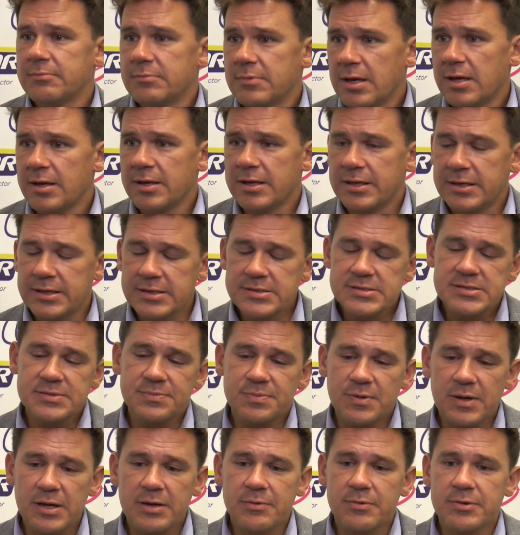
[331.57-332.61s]
Uh, he needs to
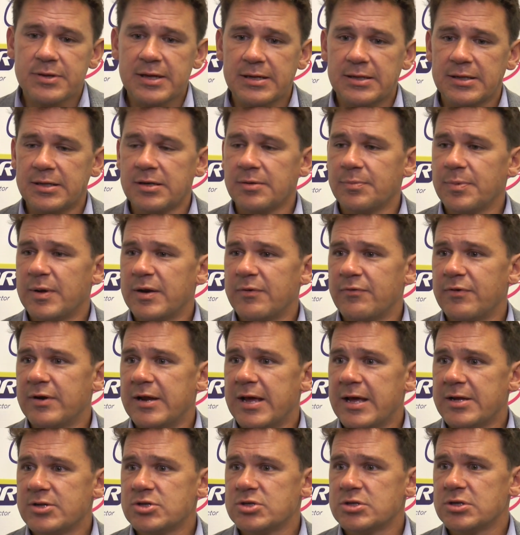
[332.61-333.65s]
play with that little bit of an
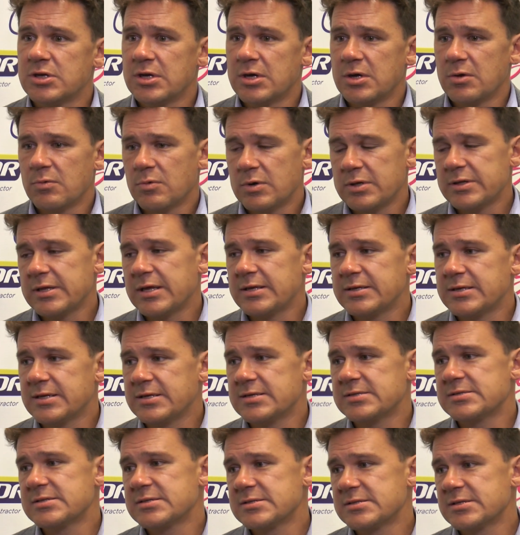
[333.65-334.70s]
edge. What that
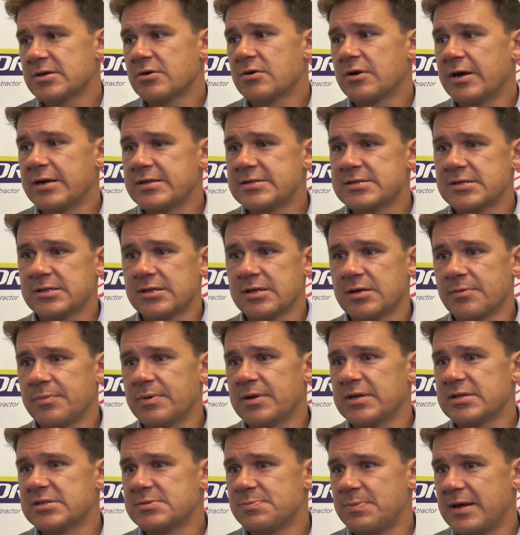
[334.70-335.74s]
does is it creates a little
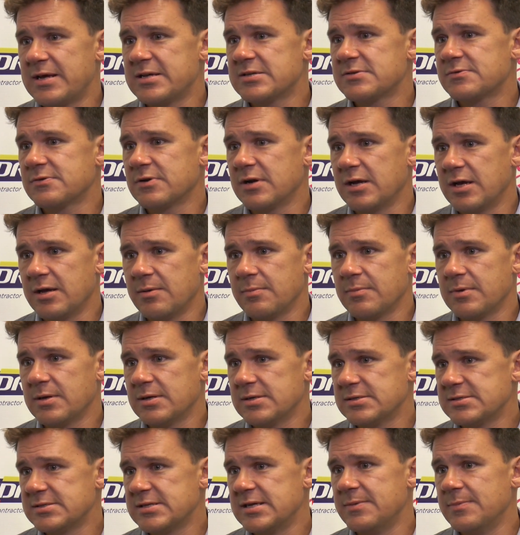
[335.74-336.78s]
bit of space for him and
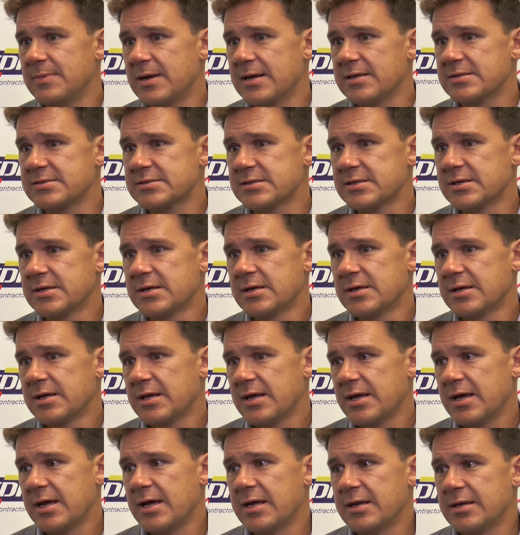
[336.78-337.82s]
his teammates.
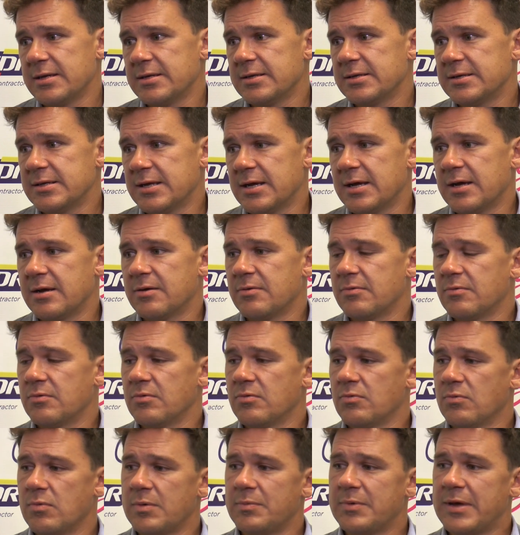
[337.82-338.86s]
And uh,
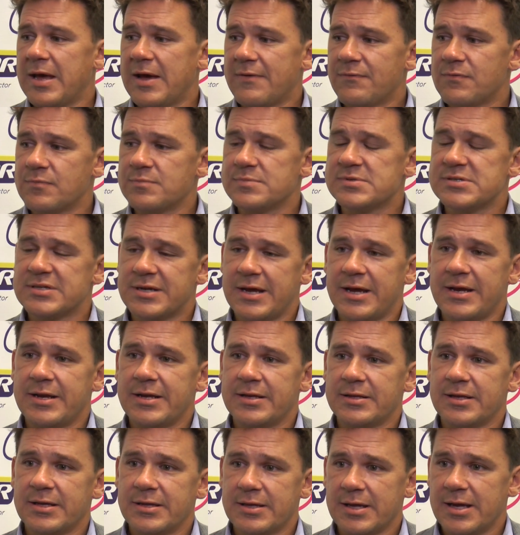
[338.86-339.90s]
when we have him
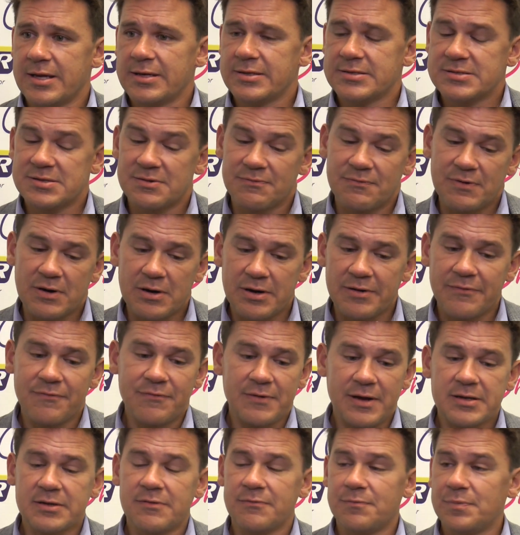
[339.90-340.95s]
skating like that, he's a very
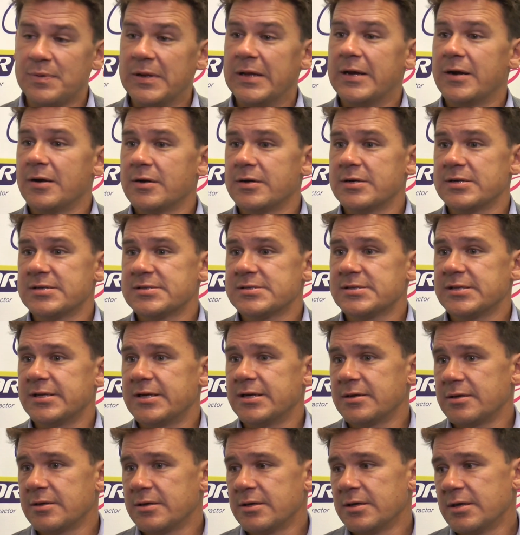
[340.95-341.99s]
effective player in this league.